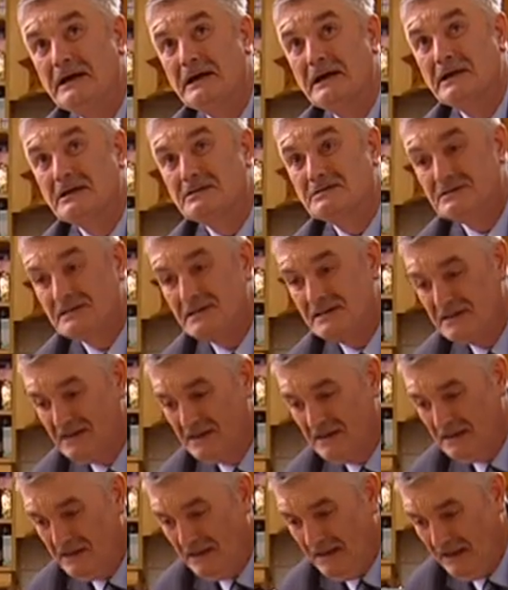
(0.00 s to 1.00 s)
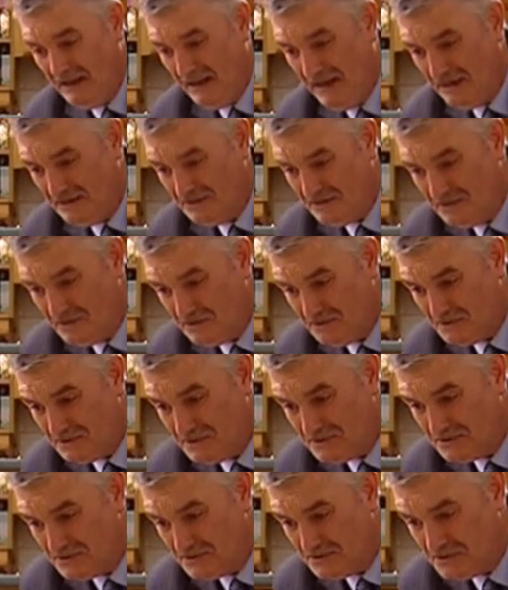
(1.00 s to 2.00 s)
yes, I think we
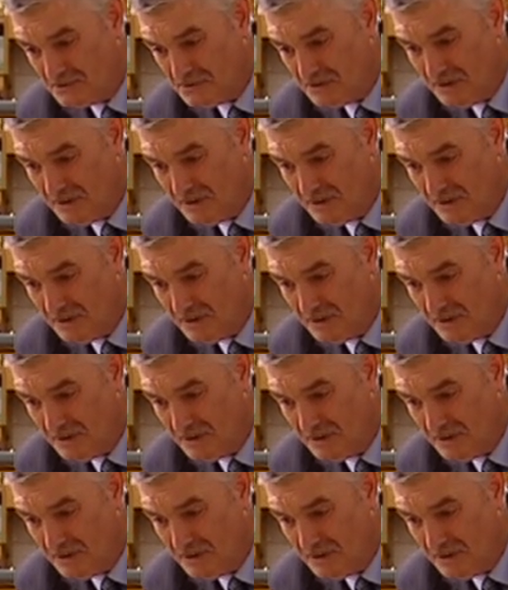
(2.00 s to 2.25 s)
do.